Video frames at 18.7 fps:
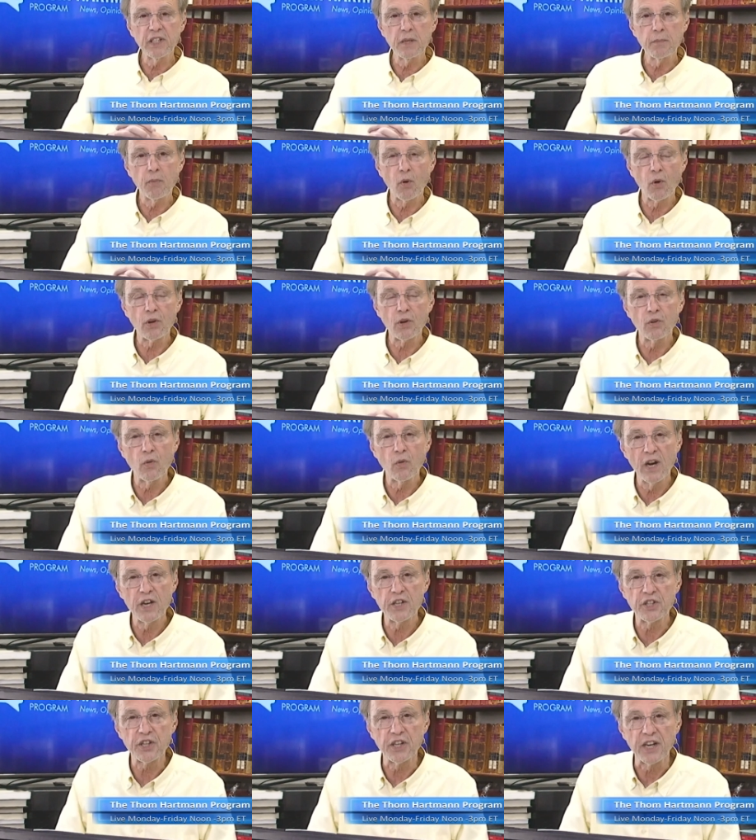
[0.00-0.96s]
important
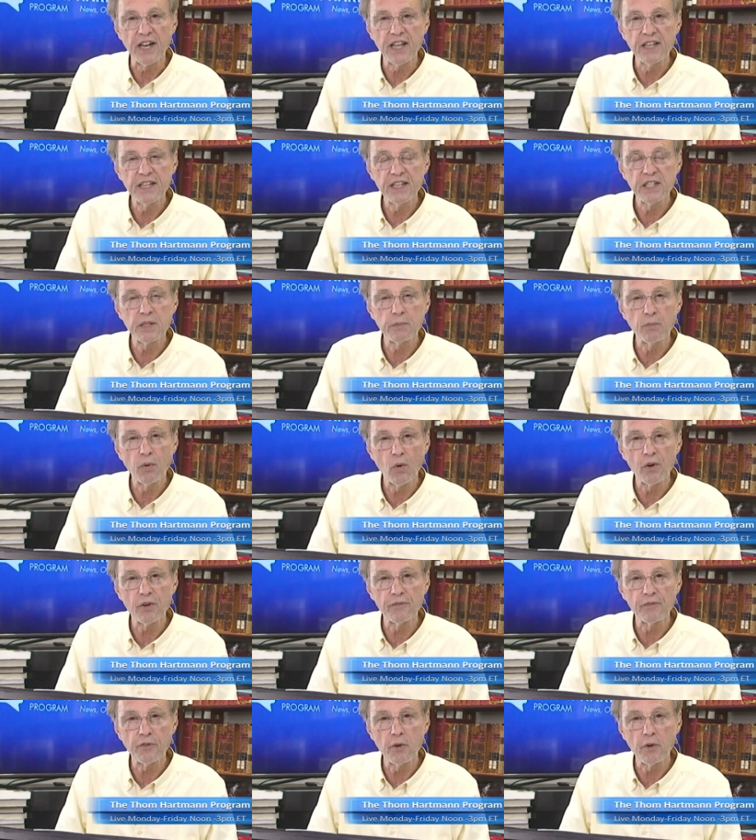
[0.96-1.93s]
question, and I think it's
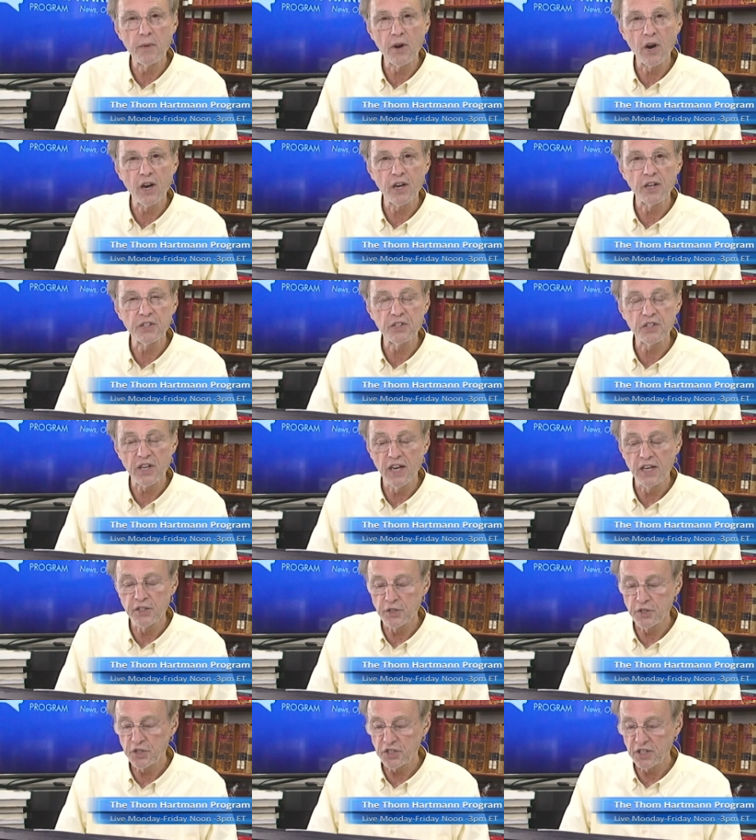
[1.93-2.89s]
important for Americans to
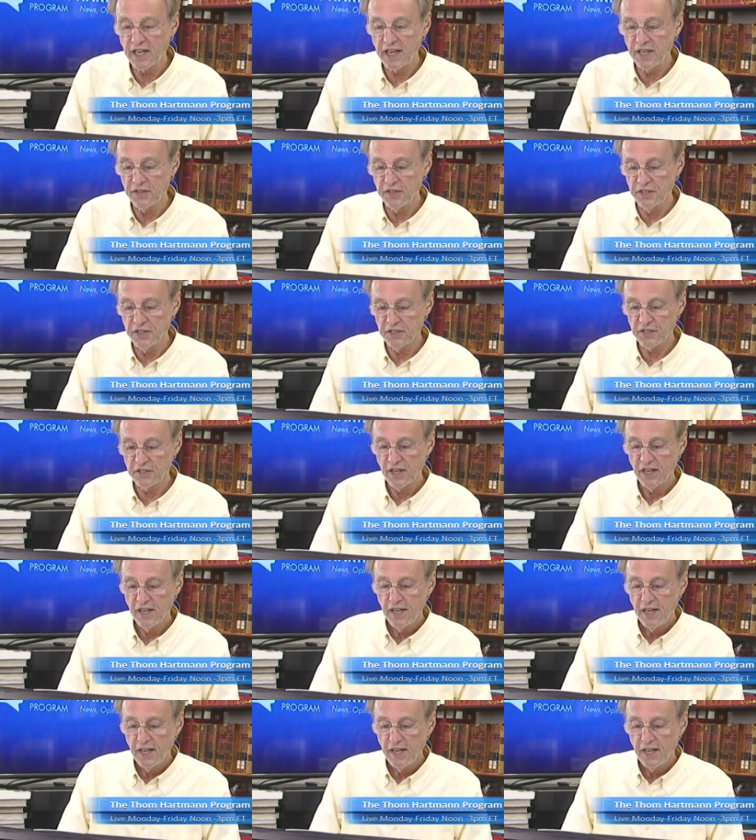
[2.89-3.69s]
understand this.